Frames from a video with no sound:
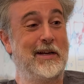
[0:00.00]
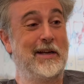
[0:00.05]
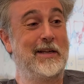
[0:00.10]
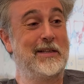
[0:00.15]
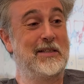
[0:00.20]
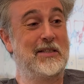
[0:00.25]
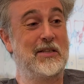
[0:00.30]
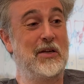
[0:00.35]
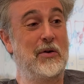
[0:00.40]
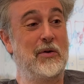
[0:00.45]

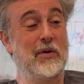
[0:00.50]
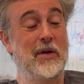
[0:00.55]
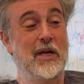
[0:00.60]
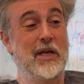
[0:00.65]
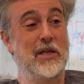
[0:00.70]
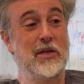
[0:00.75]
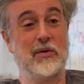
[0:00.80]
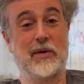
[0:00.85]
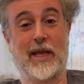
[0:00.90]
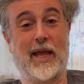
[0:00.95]
And so
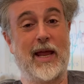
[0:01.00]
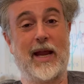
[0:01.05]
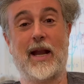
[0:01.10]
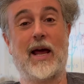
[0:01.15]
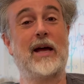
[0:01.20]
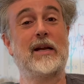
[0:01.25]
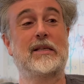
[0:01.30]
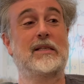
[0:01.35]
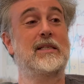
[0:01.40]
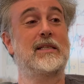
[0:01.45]
you
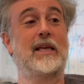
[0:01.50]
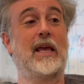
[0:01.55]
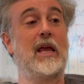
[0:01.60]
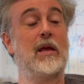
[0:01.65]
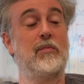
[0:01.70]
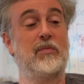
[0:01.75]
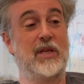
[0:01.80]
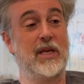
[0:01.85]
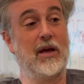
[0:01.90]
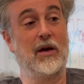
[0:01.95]
cannot
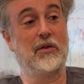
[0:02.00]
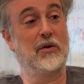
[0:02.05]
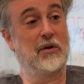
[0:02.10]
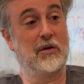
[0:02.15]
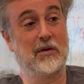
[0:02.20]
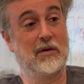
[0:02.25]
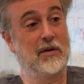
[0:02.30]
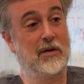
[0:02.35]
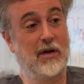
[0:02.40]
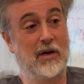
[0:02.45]
escape the
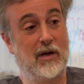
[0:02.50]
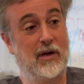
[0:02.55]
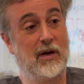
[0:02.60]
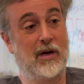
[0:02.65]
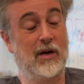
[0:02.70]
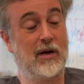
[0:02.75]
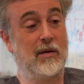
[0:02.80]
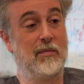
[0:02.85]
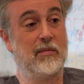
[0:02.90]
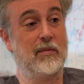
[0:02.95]
other
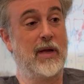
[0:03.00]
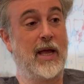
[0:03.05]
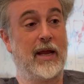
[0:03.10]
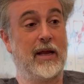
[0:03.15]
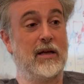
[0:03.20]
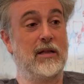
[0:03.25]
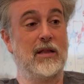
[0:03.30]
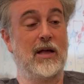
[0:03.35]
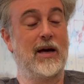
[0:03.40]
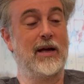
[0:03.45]
um,
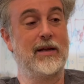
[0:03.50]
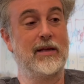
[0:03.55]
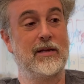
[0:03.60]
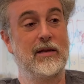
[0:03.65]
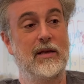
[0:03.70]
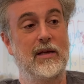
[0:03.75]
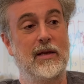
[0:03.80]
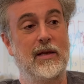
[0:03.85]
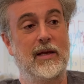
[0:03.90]
angle on it.